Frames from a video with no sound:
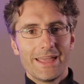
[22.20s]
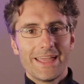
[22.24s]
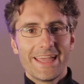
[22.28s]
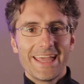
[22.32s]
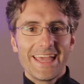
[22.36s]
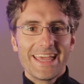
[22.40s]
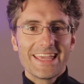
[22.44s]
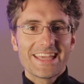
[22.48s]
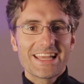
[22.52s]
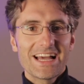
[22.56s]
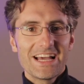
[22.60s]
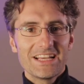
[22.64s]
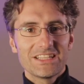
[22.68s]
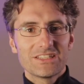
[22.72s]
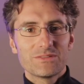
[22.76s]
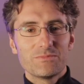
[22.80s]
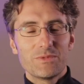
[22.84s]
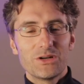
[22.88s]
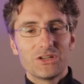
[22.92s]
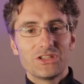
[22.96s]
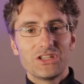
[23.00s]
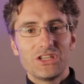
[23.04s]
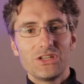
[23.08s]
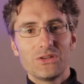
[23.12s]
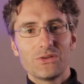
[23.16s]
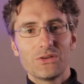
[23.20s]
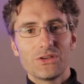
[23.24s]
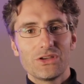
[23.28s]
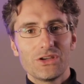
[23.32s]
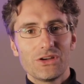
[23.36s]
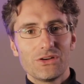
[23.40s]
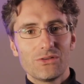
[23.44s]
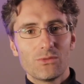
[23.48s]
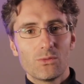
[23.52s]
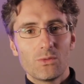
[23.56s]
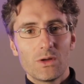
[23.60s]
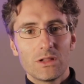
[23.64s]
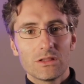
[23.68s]
Hey guys, Martino
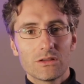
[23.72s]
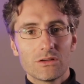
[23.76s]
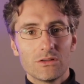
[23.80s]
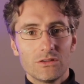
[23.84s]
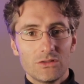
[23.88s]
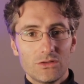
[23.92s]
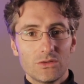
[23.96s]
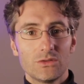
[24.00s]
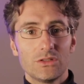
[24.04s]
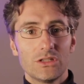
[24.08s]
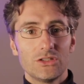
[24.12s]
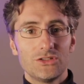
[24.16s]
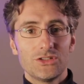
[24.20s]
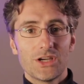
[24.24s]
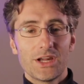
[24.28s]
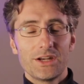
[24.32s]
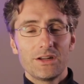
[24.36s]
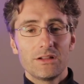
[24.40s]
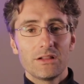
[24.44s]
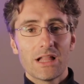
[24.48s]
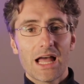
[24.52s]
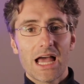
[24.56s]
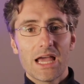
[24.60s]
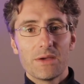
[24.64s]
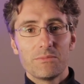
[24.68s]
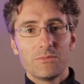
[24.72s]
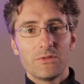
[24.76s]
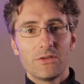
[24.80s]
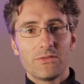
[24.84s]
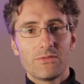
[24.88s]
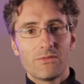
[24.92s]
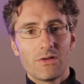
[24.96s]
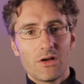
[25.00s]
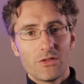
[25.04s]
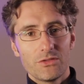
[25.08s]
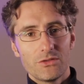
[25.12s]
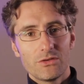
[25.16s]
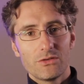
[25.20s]
here. Welcome to the channel. I'm the
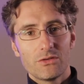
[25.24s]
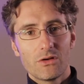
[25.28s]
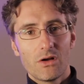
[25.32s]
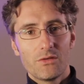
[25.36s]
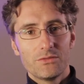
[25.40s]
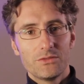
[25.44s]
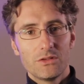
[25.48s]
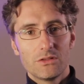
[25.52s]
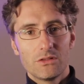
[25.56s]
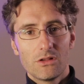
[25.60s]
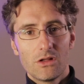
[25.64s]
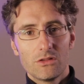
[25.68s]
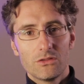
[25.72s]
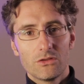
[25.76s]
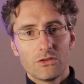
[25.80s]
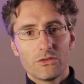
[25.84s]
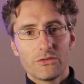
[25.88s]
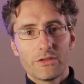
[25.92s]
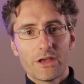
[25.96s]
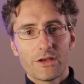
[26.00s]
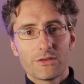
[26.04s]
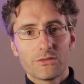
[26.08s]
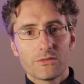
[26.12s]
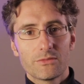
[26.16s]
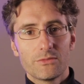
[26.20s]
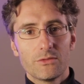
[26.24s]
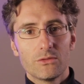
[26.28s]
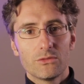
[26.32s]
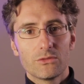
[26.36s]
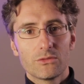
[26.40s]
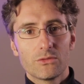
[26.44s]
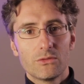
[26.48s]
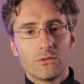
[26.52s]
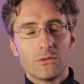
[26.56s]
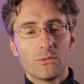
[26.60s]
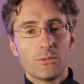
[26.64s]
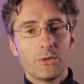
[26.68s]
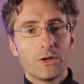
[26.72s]
founder of the London Saxophone
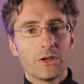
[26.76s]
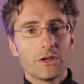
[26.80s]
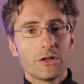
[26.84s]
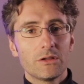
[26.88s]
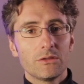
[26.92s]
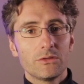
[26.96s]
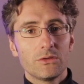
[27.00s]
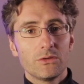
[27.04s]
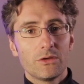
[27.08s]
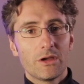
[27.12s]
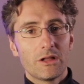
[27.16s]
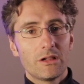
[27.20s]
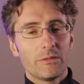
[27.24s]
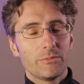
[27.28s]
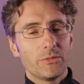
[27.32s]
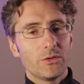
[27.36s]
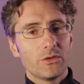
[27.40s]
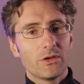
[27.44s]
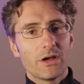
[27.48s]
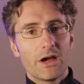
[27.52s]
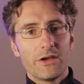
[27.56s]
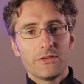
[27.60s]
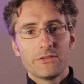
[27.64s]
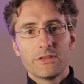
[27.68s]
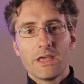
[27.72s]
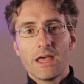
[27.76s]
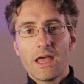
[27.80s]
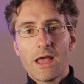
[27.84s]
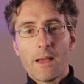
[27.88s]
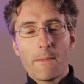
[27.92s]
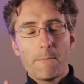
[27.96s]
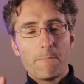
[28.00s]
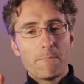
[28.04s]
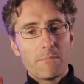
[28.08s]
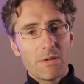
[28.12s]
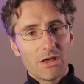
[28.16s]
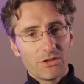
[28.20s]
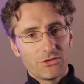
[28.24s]
School. We're here to help you guys
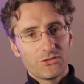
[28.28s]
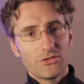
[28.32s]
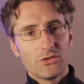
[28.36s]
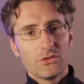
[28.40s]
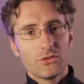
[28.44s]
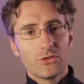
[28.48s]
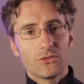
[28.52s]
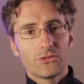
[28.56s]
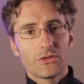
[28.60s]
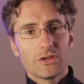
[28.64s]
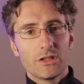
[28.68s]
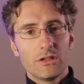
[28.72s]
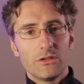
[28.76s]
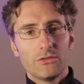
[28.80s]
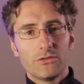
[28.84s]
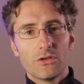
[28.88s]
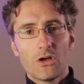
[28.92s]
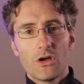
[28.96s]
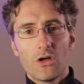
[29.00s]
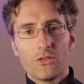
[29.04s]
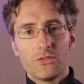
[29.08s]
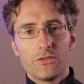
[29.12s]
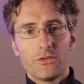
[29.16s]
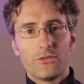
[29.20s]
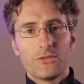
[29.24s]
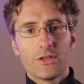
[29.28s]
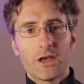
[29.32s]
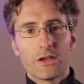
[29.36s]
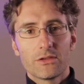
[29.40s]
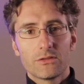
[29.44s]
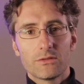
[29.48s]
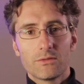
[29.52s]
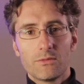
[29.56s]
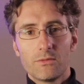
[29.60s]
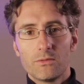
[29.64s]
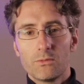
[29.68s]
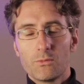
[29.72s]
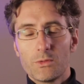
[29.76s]
master your skills on the
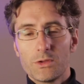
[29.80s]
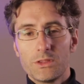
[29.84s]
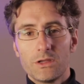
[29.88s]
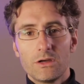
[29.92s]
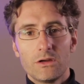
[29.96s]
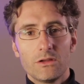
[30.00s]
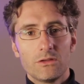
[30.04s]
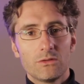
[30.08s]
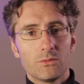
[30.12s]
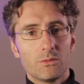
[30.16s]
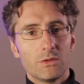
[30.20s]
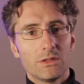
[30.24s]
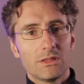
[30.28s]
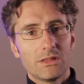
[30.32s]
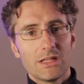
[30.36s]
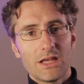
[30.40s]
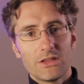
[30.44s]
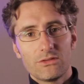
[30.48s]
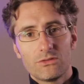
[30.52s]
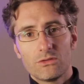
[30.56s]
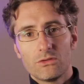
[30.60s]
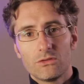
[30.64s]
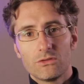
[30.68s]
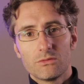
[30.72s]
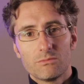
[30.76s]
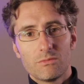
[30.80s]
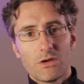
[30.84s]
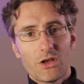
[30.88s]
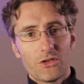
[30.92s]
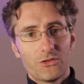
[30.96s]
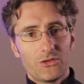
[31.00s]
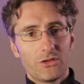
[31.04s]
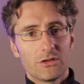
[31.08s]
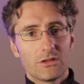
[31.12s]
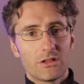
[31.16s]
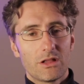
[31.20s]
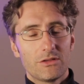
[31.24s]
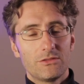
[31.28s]
saxophone, whether it's with lessons,
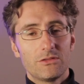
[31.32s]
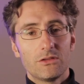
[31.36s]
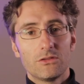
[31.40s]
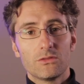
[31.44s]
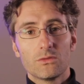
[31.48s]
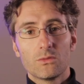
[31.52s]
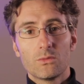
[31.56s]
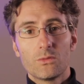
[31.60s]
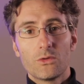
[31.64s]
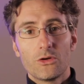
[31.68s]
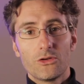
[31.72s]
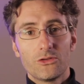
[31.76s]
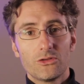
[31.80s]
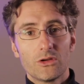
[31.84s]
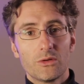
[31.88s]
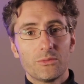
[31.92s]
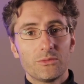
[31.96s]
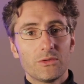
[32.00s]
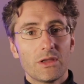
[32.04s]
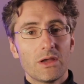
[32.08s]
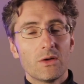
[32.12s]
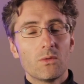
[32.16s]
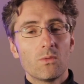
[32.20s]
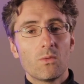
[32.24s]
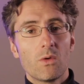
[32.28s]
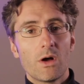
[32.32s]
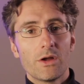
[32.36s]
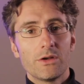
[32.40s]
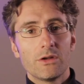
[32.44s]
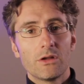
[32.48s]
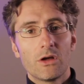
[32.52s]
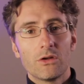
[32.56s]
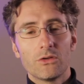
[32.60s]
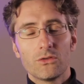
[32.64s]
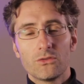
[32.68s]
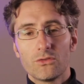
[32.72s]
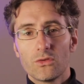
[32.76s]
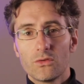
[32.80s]
masterclasses, workshops, and
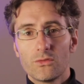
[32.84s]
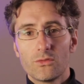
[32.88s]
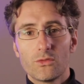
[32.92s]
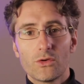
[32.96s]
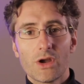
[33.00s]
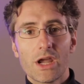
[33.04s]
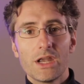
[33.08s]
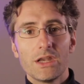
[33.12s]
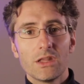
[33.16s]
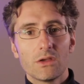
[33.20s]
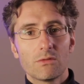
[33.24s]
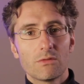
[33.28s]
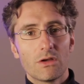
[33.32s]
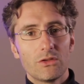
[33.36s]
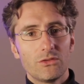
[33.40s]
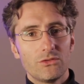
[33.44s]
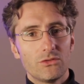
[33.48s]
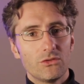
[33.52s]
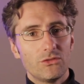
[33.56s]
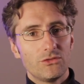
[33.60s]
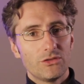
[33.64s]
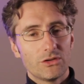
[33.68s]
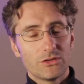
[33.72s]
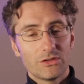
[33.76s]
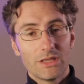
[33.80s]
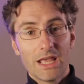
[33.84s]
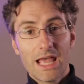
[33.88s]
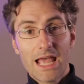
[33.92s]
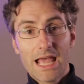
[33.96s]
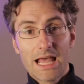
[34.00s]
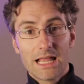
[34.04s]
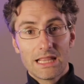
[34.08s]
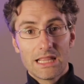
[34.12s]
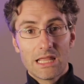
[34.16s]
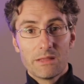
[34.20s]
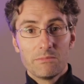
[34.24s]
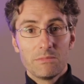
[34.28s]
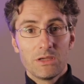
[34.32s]
whatnot. So for any questions, just
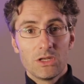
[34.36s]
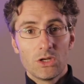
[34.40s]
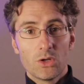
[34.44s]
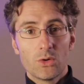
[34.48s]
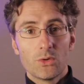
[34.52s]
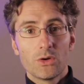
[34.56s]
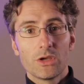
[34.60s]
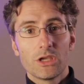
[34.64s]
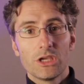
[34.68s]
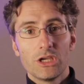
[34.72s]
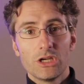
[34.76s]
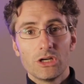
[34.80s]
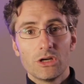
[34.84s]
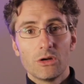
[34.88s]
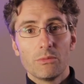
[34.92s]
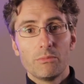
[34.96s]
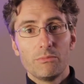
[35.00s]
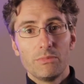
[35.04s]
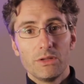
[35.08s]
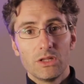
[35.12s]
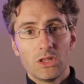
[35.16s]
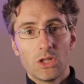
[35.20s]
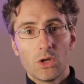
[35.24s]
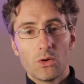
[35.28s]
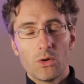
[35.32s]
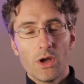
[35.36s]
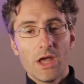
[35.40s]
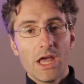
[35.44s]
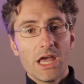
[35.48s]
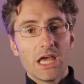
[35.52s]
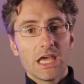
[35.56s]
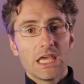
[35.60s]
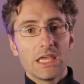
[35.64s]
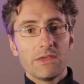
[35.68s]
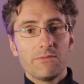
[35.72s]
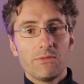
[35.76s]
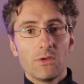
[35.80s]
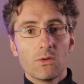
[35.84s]
let me know here below.
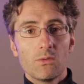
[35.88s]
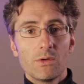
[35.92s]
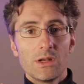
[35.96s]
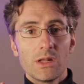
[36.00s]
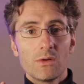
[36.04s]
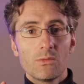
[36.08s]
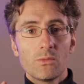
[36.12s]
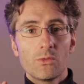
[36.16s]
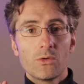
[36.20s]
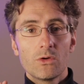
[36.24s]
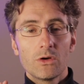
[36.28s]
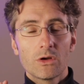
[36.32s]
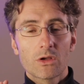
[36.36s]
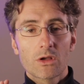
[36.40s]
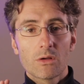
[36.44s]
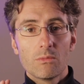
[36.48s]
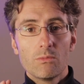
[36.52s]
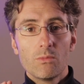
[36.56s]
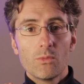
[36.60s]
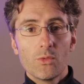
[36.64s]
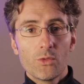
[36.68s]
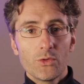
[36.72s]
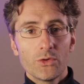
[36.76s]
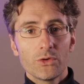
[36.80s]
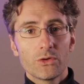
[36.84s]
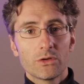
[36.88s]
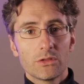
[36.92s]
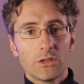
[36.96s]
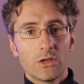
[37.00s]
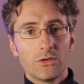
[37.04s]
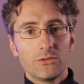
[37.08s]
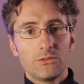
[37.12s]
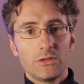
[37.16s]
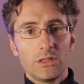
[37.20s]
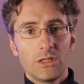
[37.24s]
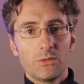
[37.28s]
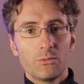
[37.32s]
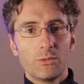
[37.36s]
If you want to work more
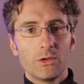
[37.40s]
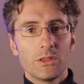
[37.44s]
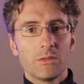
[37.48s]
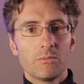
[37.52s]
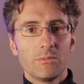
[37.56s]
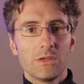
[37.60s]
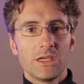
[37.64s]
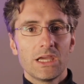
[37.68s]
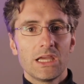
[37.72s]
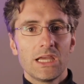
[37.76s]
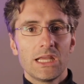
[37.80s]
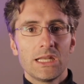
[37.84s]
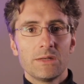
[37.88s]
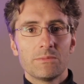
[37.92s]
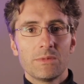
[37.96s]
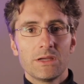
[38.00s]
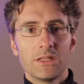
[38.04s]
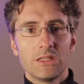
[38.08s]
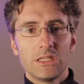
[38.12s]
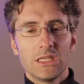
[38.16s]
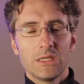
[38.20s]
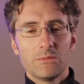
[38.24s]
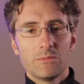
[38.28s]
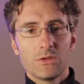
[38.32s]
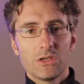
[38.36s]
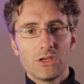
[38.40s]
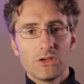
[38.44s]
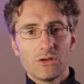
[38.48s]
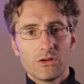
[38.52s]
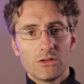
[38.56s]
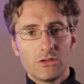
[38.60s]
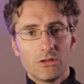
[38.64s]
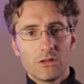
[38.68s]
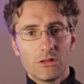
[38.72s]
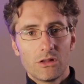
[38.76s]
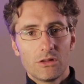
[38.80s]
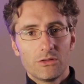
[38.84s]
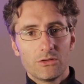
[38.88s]
closely with me and my team here
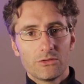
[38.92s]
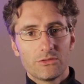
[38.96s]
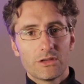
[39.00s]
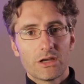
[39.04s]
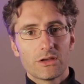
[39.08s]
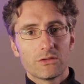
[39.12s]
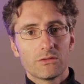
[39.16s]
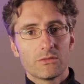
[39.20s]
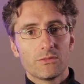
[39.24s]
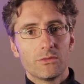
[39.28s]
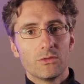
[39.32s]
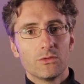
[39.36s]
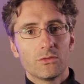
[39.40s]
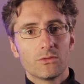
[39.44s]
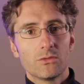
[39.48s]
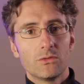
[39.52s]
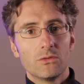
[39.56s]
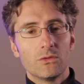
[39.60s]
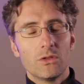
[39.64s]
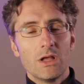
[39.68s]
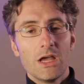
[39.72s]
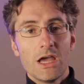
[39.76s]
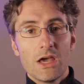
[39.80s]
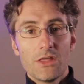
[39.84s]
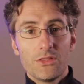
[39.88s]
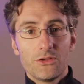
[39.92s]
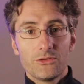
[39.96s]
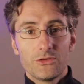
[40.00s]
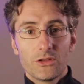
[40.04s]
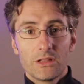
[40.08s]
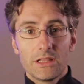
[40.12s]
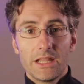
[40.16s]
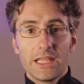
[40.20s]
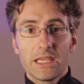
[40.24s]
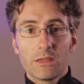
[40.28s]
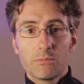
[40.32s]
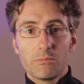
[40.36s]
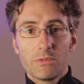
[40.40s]
at the London Saxophone School, there's a
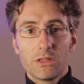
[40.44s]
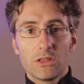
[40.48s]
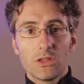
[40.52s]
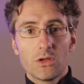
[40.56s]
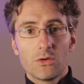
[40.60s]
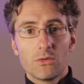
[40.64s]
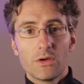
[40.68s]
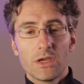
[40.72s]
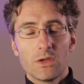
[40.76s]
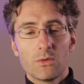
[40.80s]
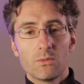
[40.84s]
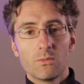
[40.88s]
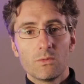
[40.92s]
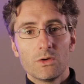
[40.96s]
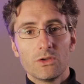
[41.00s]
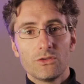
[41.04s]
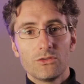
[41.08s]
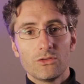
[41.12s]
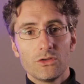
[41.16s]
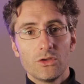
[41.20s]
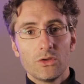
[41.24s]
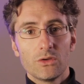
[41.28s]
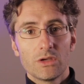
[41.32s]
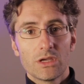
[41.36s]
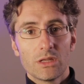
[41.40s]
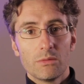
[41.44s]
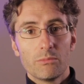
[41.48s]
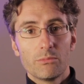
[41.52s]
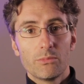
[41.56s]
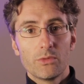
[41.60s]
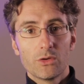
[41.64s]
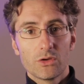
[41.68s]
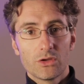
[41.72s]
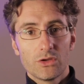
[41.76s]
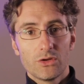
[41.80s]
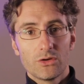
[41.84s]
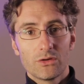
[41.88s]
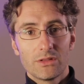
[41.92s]
link below in which you can
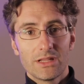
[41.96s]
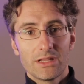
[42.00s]
book your